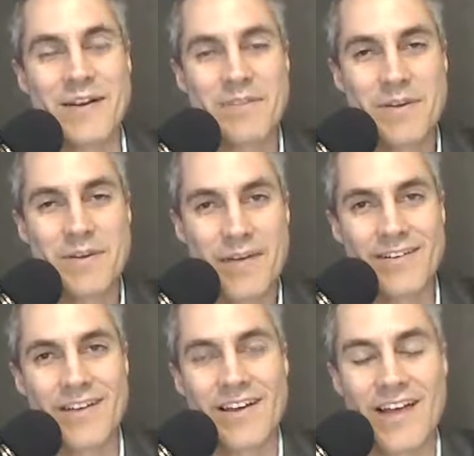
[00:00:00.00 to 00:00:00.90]
me
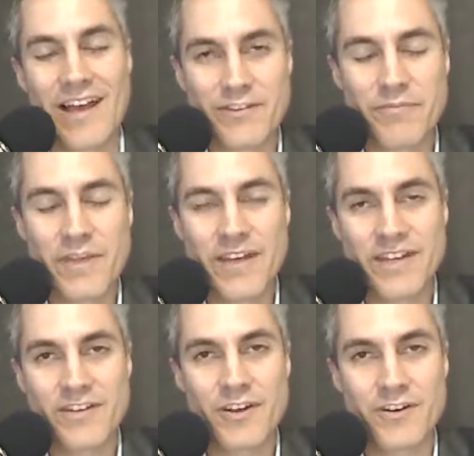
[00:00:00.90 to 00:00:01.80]
about uh, how you've made
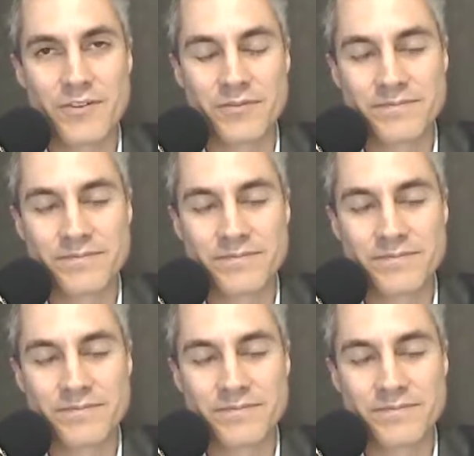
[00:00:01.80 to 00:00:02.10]
it your own.